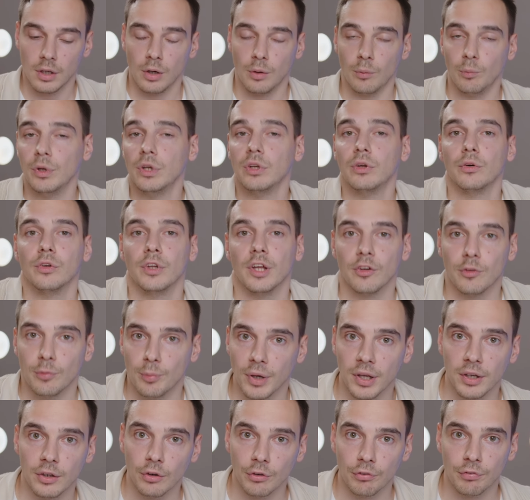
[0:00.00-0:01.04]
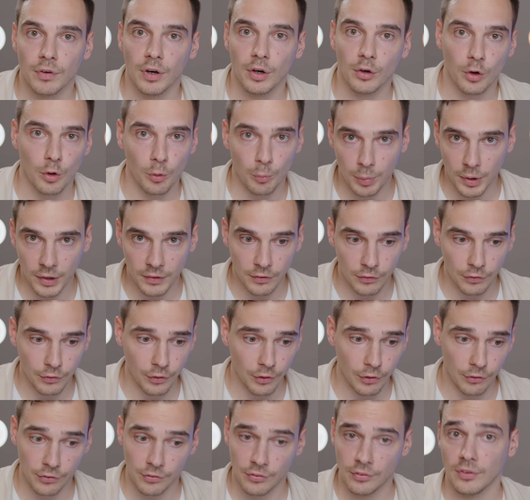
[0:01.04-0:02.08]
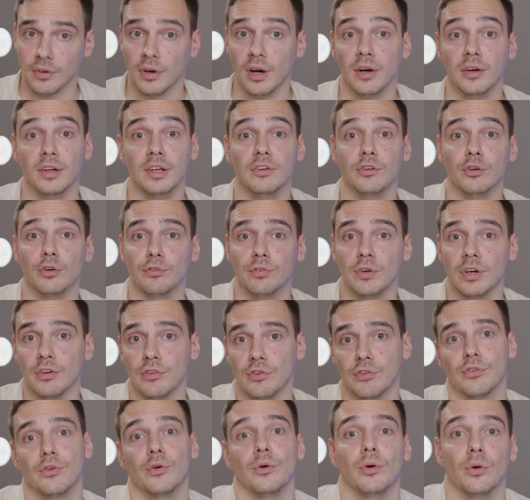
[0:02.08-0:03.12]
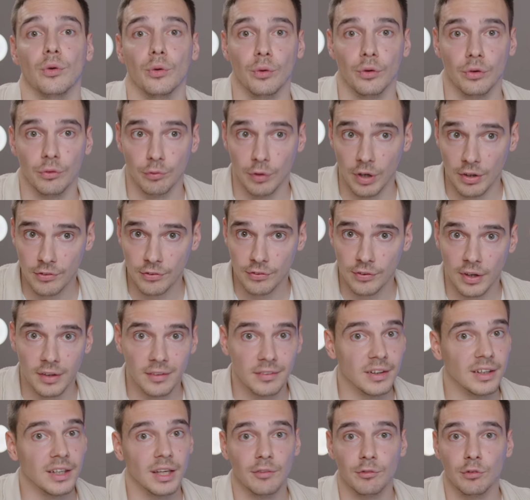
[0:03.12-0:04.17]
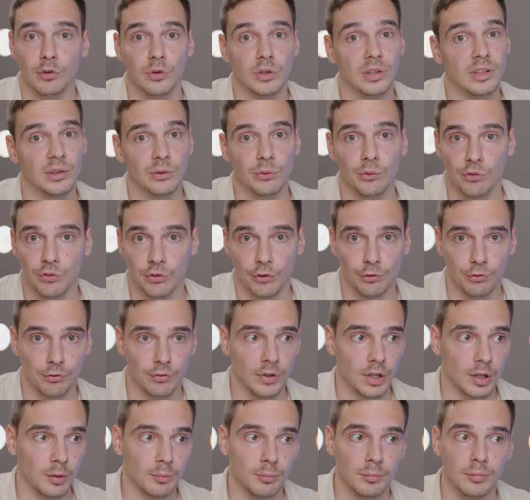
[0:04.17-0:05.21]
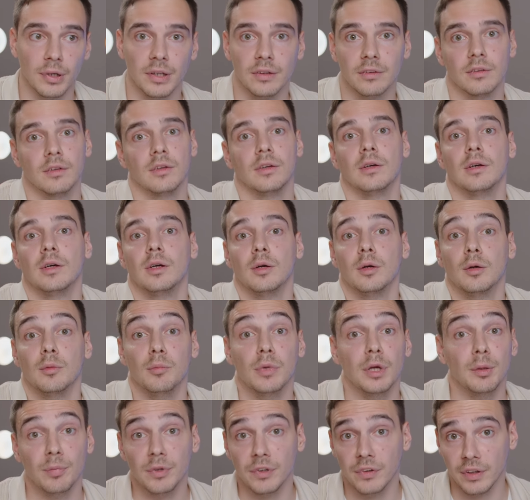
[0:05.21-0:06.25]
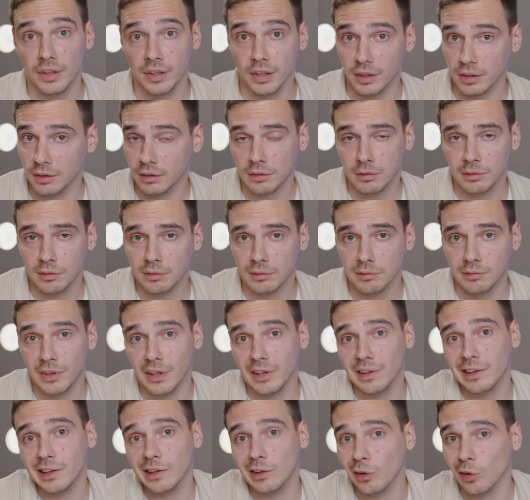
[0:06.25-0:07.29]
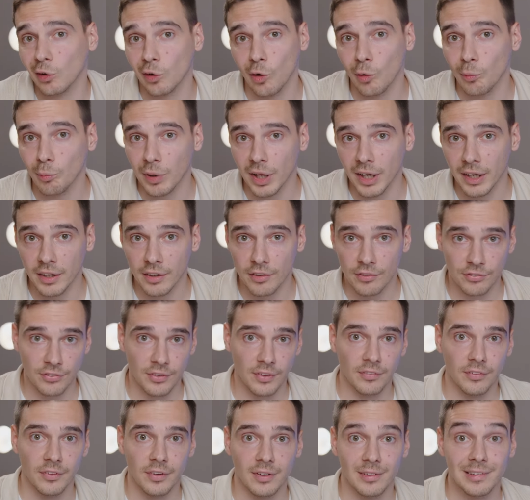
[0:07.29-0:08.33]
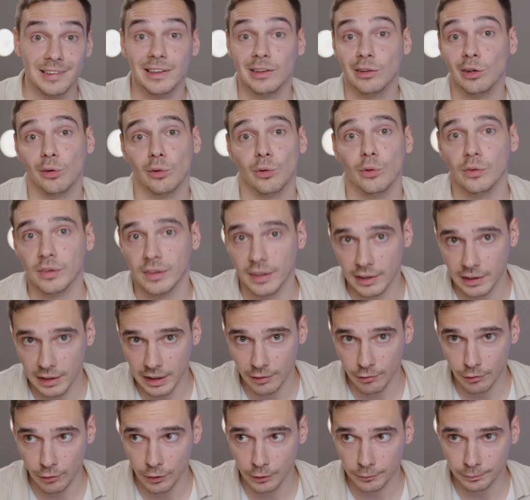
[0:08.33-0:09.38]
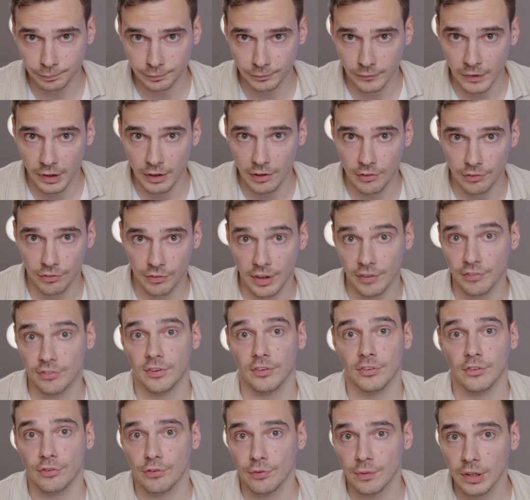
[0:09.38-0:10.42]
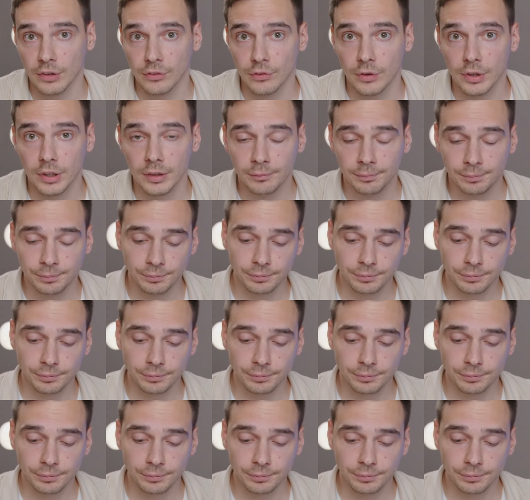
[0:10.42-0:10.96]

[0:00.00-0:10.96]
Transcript: We know that many of our competitors are either very strong on one side, they have a really good software, but maybe their legal compliance and their legal content level is not satisfactory.